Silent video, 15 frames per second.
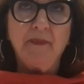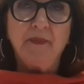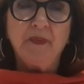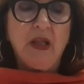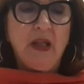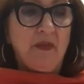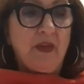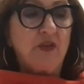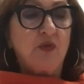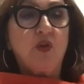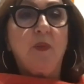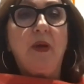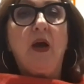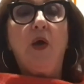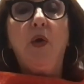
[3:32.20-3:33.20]
they talk
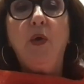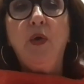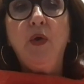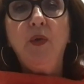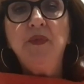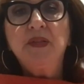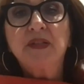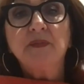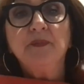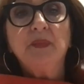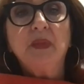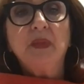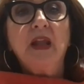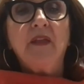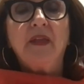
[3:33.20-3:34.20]
about herbs,
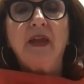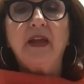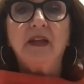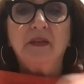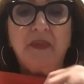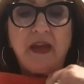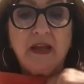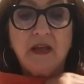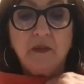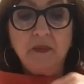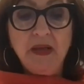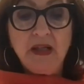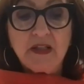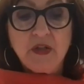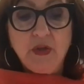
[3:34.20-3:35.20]
they can
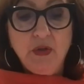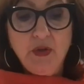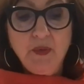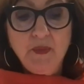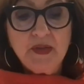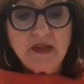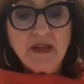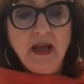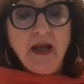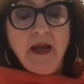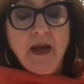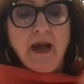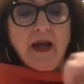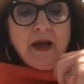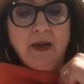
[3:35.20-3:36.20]
mix herbs,
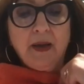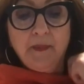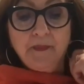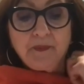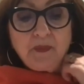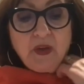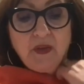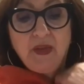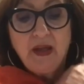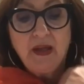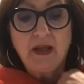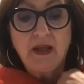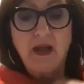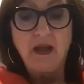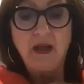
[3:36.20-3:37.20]
they
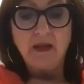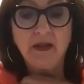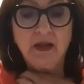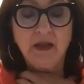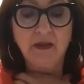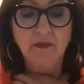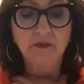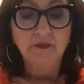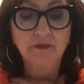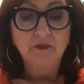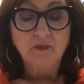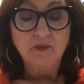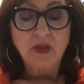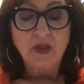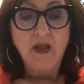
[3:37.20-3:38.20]
can
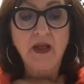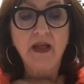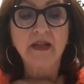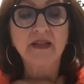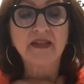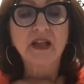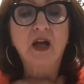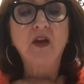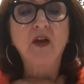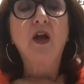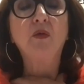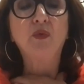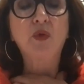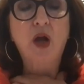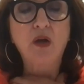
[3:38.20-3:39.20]
and so
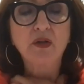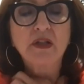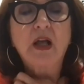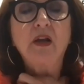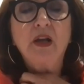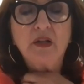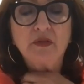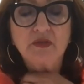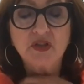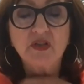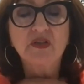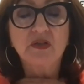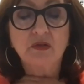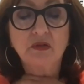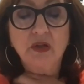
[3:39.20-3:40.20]
I'll
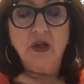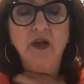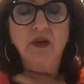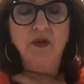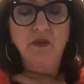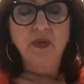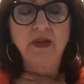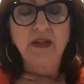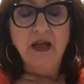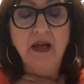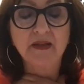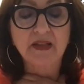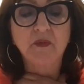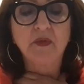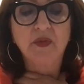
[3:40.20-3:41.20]
just read out
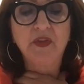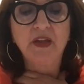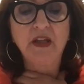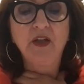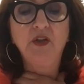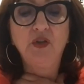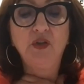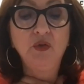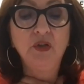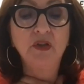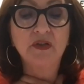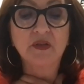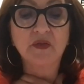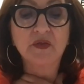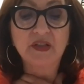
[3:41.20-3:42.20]
some of the
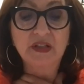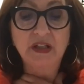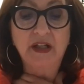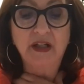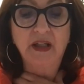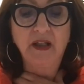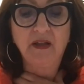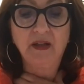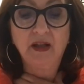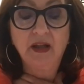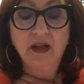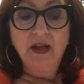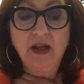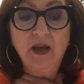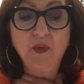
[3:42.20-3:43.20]
units of study,
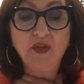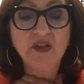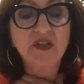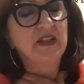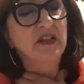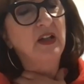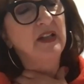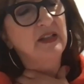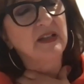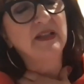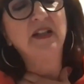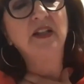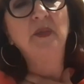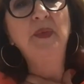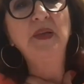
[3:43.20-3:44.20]
which is a
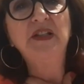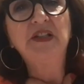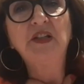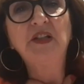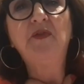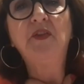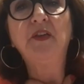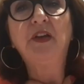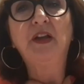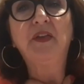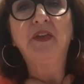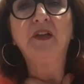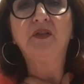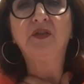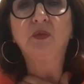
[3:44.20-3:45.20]
little bit different, I
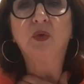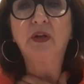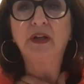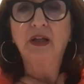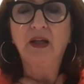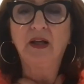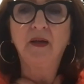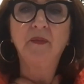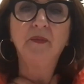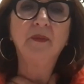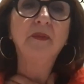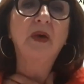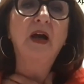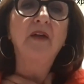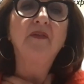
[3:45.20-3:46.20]
think, to what
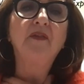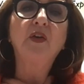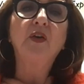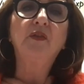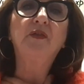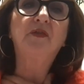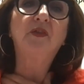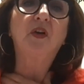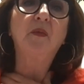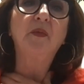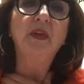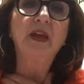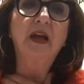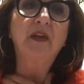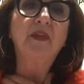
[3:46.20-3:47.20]
I've heard from
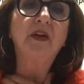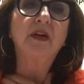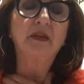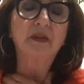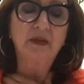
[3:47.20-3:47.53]
the other